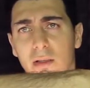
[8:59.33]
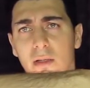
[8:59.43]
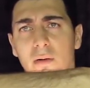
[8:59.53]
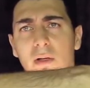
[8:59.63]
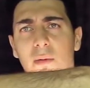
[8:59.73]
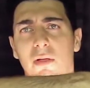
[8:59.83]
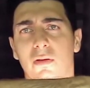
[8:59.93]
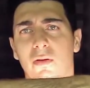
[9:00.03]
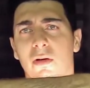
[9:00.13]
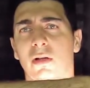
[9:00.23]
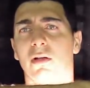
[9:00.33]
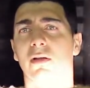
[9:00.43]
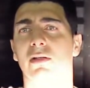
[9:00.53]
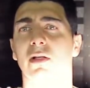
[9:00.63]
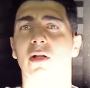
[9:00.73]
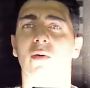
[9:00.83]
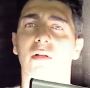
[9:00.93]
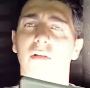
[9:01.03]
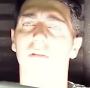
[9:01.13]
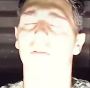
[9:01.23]
You know what? Let me turn it
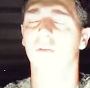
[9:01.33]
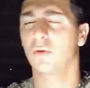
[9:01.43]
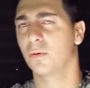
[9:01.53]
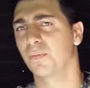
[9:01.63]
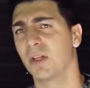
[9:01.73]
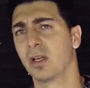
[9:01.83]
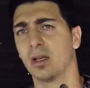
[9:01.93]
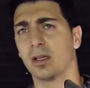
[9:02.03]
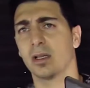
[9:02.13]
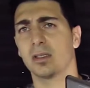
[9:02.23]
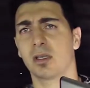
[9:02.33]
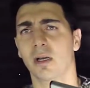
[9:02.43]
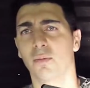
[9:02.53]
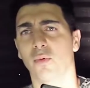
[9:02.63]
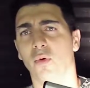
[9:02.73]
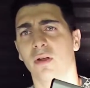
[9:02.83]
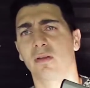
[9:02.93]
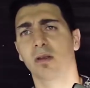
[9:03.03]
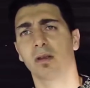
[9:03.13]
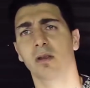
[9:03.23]
slowly. So let's say I'm pointing